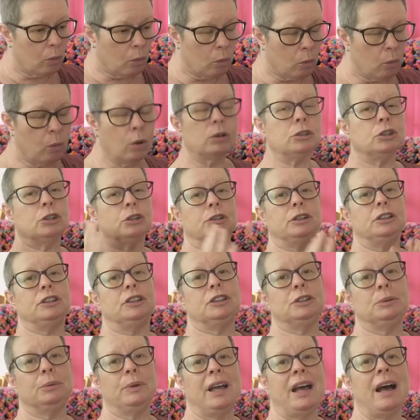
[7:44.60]
What choice
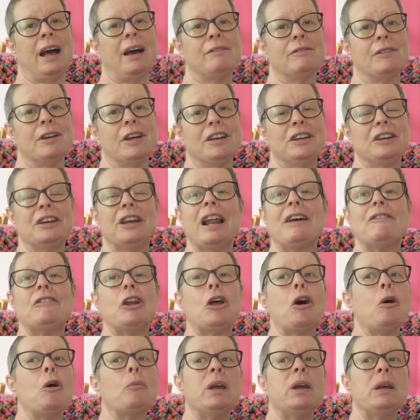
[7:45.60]
do we have? You'll have a
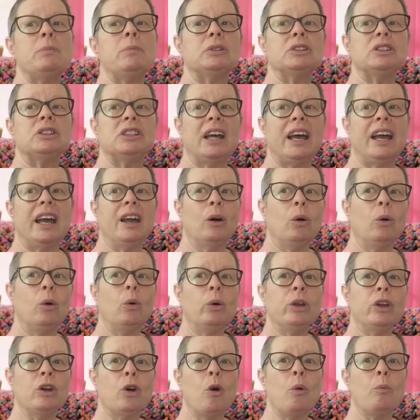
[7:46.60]
lot of people say,
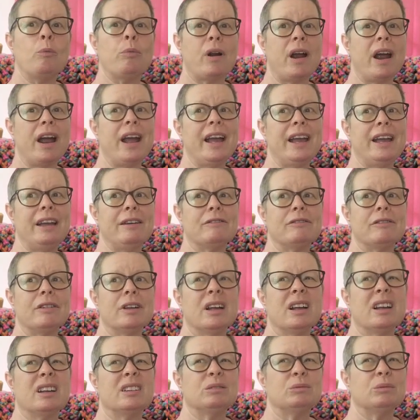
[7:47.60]
"Oh, you're brave."
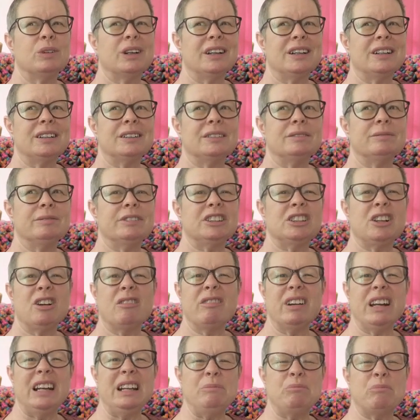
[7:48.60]
Well, it's not
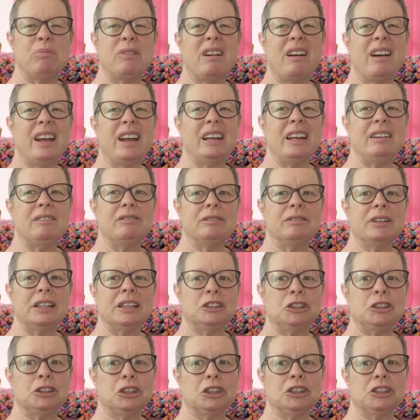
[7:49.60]
really brave.
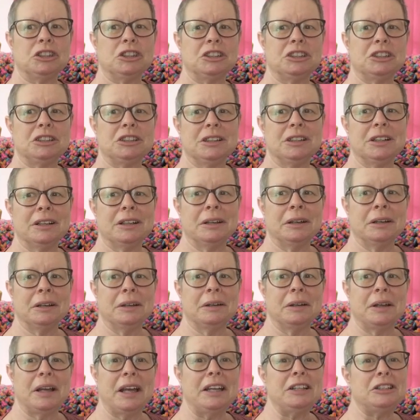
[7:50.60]
It's just
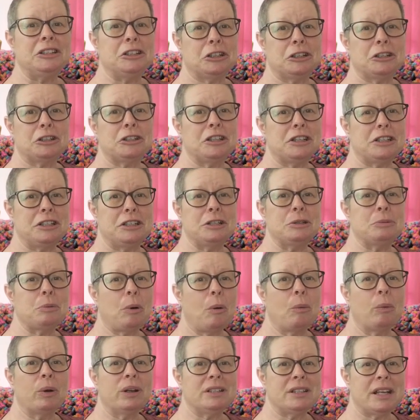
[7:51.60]
this is
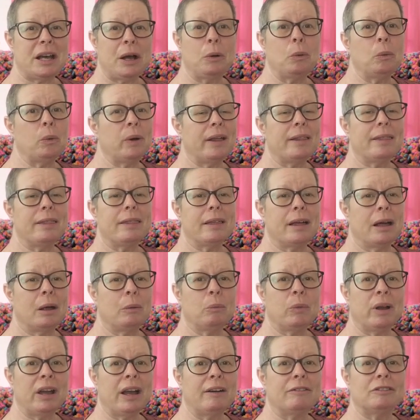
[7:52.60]
what we're dealt with, and
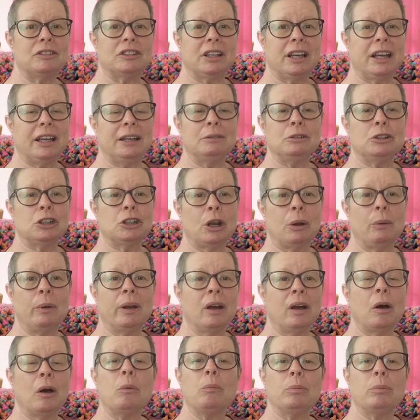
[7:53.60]
we have to keep
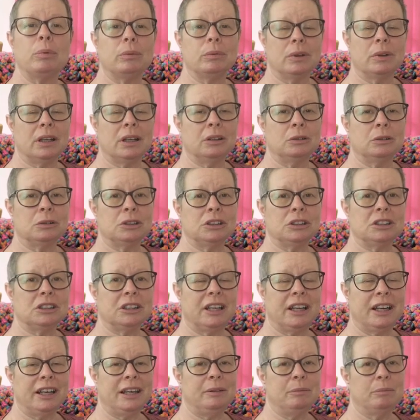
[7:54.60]
showing up in order
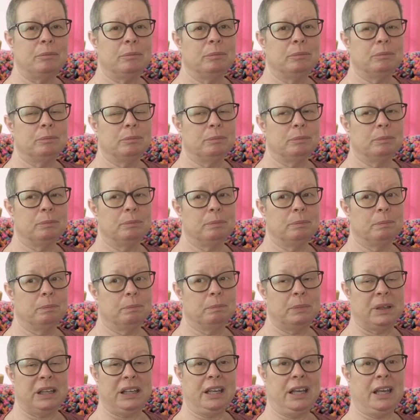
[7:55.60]
to keep
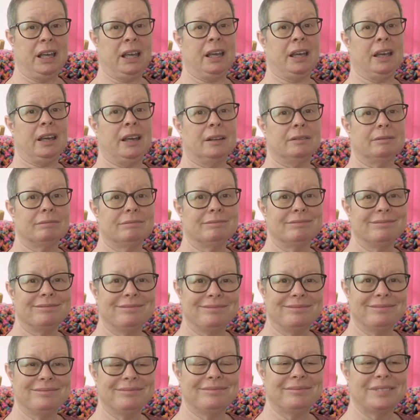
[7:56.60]
being here.
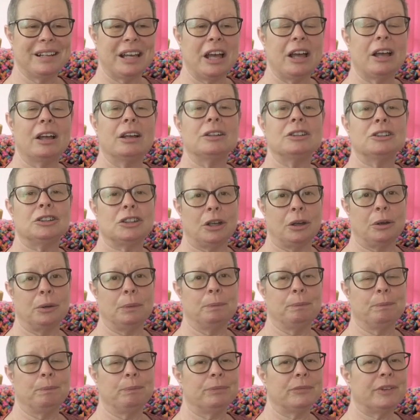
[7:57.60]
So
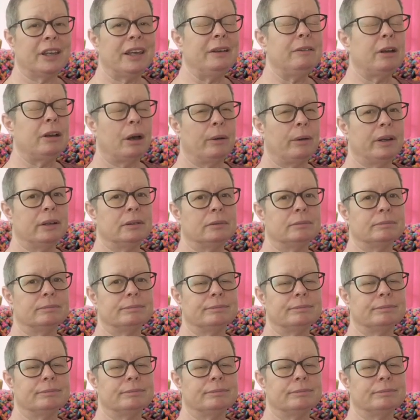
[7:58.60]
keep going.